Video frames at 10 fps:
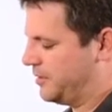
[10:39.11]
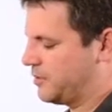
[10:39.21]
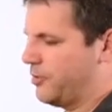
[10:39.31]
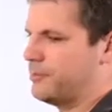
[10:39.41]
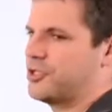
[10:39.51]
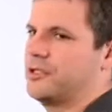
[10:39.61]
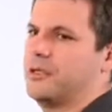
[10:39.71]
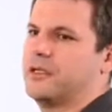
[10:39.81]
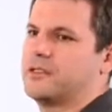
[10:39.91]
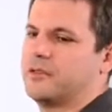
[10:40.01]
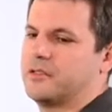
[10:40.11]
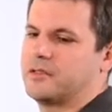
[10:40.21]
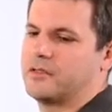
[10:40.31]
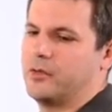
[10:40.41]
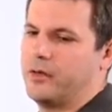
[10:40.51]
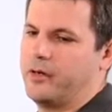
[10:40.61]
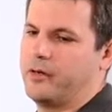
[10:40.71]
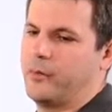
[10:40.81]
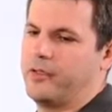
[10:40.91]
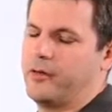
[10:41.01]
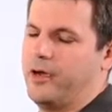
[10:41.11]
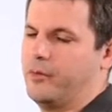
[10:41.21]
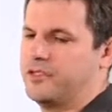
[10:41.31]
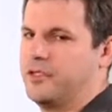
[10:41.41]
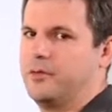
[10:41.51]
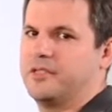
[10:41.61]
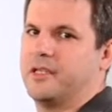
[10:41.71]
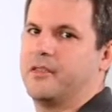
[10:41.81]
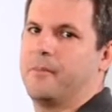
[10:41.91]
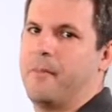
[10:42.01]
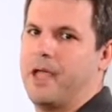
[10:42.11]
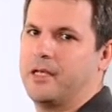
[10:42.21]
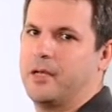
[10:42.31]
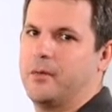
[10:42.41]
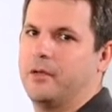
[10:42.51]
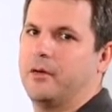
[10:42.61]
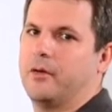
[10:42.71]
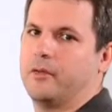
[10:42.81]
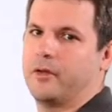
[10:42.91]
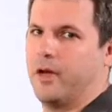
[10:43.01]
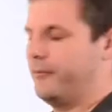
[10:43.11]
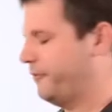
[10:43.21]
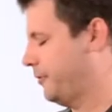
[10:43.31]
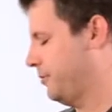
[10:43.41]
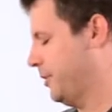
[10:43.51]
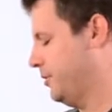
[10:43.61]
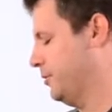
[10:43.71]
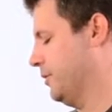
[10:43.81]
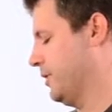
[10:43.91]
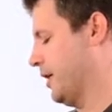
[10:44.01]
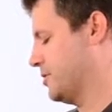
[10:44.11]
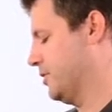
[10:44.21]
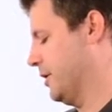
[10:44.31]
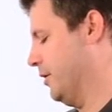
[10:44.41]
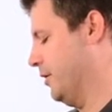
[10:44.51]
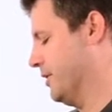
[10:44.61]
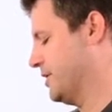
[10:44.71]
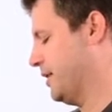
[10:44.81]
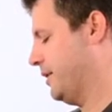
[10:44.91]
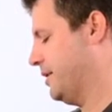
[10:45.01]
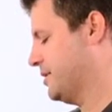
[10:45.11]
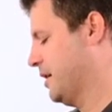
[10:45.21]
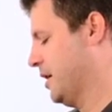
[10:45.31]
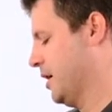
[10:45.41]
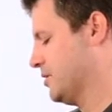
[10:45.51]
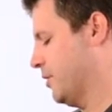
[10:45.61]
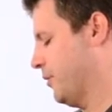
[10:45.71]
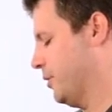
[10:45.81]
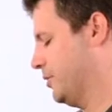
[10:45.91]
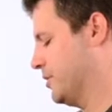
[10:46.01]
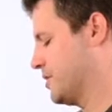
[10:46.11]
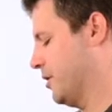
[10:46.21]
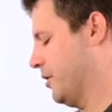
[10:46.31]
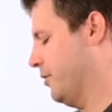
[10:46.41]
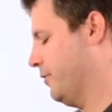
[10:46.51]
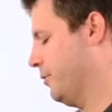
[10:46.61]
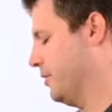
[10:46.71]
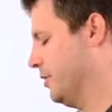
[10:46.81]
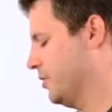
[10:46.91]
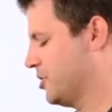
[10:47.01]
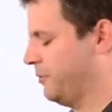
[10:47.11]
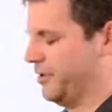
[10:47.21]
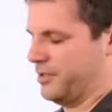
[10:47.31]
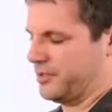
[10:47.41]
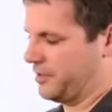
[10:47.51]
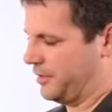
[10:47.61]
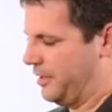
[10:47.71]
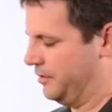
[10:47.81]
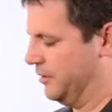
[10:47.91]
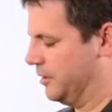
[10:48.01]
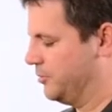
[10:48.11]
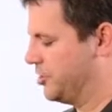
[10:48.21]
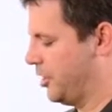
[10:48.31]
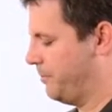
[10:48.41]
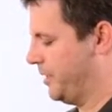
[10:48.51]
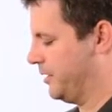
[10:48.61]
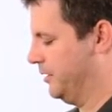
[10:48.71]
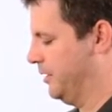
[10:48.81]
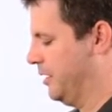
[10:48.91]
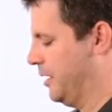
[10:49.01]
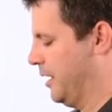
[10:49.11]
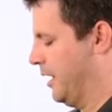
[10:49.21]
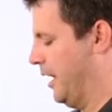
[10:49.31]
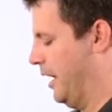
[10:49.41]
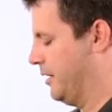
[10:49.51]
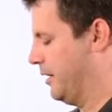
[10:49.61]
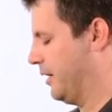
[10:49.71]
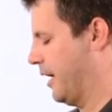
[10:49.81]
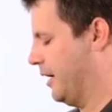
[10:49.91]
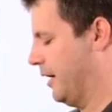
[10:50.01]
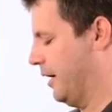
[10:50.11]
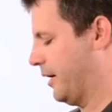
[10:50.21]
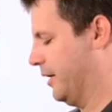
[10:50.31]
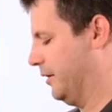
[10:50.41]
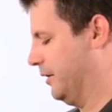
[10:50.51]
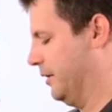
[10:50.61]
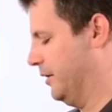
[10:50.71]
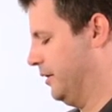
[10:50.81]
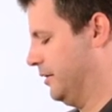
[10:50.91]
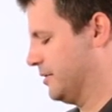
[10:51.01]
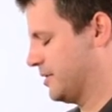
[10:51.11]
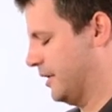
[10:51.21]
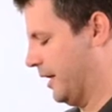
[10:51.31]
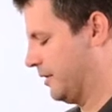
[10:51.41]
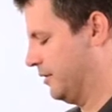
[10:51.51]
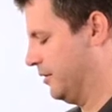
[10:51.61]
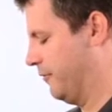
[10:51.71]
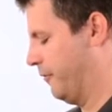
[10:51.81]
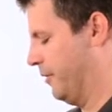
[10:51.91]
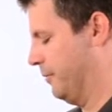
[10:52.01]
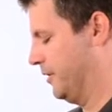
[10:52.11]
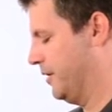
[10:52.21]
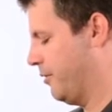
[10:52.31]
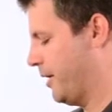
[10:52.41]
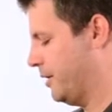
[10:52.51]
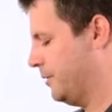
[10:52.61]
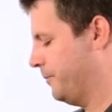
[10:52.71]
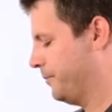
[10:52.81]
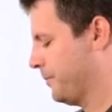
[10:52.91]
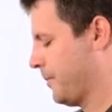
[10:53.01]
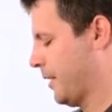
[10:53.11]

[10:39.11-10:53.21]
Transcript: description, it's also stored whether I was using the manual or the comfort mode with actually all the settings. So if I want to start over with a new job, I just hit the new job button, and again I can select a different material.